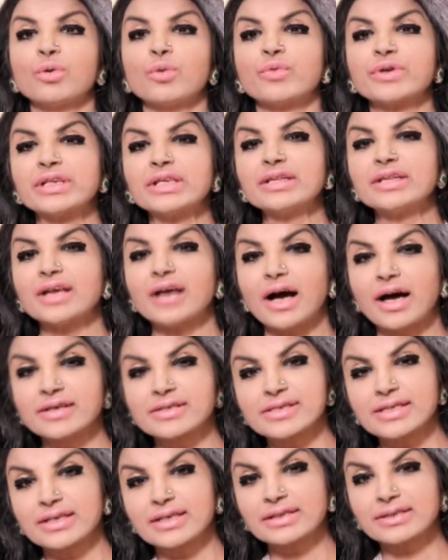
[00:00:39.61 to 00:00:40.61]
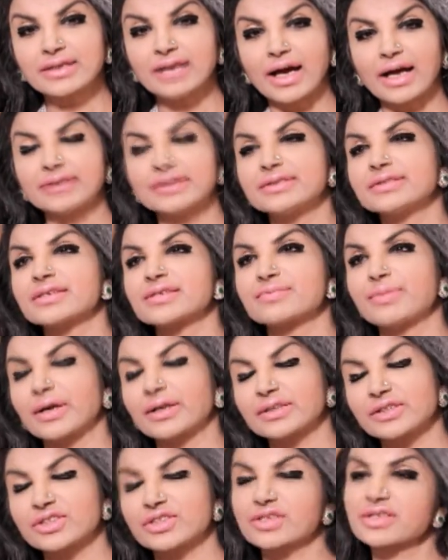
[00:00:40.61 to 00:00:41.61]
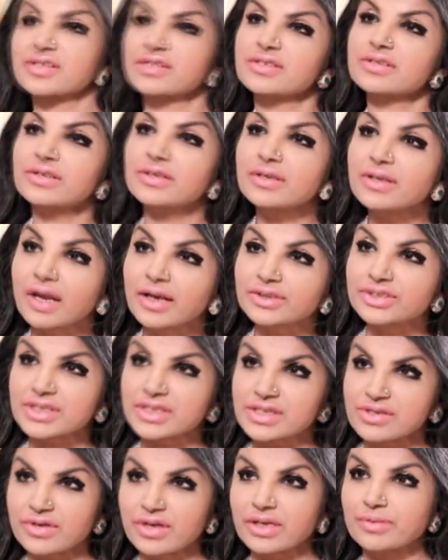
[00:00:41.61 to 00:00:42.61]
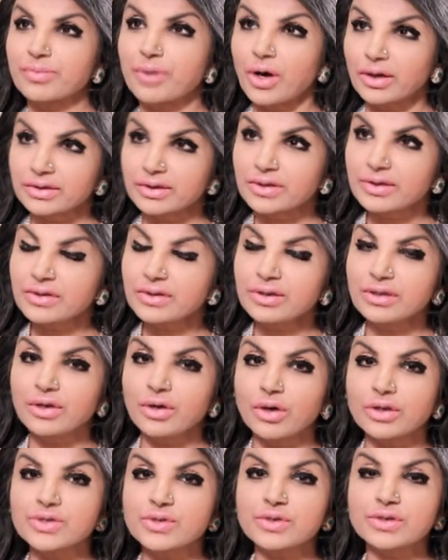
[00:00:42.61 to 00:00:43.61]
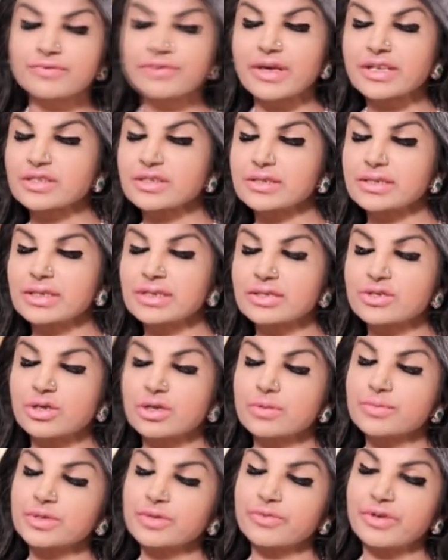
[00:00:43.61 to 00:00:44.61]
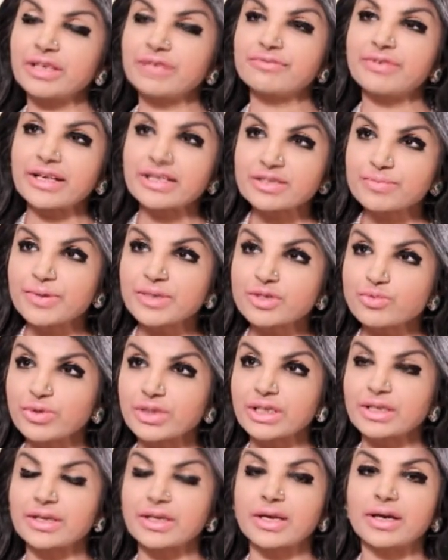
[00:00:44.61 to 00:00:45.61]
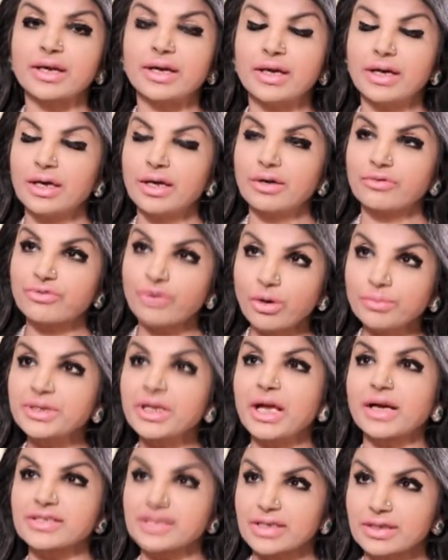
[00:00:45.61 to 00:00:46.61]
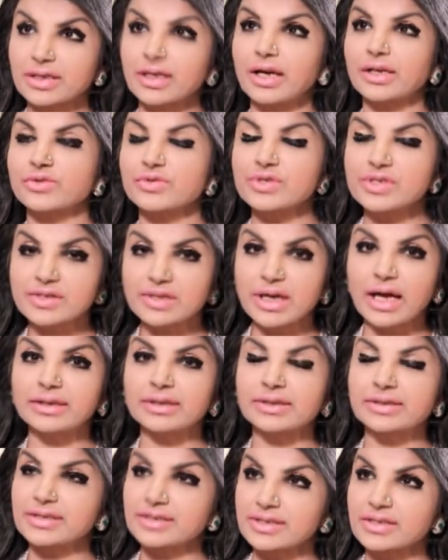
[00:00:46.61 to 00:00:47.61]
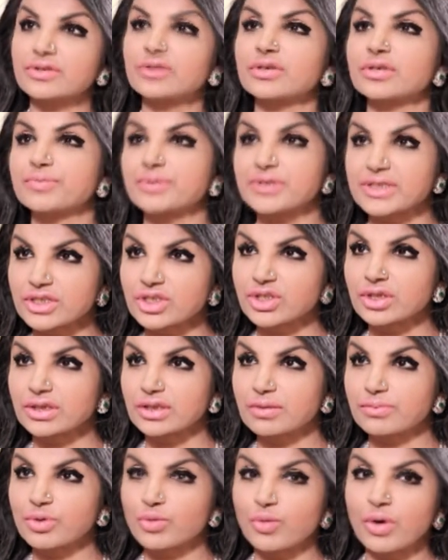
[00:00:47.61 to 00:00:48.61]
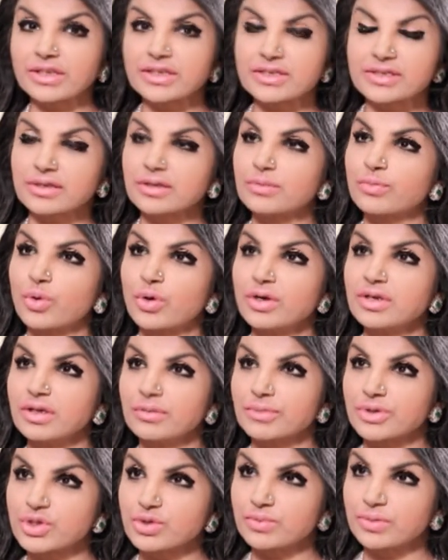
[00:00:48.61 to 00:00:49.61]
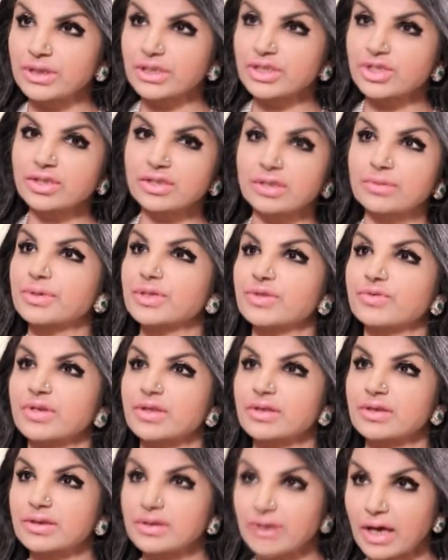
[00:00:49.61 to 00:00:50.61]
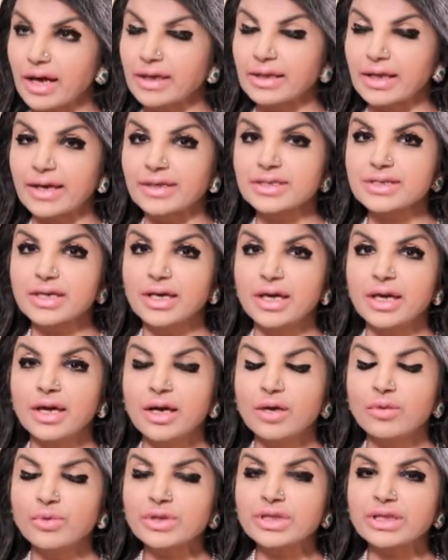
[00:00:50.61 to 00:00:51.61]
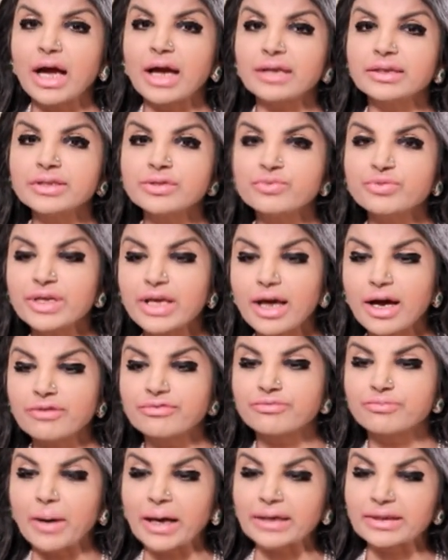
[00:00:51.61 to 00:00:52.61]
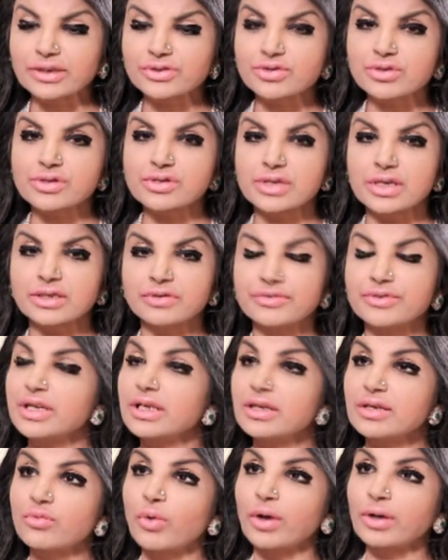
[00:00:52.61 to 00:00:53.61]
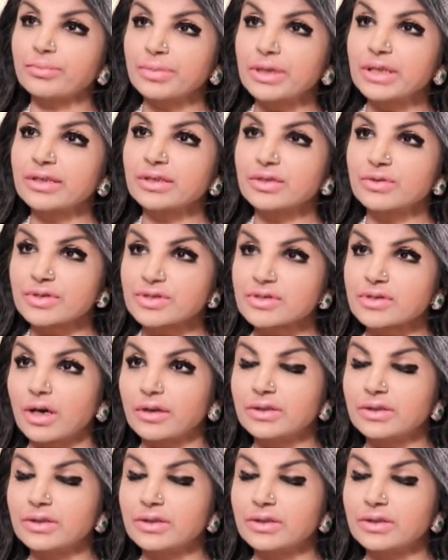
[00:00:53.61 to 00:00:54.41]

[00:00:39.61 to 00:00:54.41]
Well, within the ASEAN, Thailand is Bangladesh's third largest trade partner. Also in terms of investment within from the ASEAN countries, Thailand is in third position. Number one is Singapore, number two Malaysia, number three Thailand. With Thailand, we have bilateral trade of nearly $1 billion,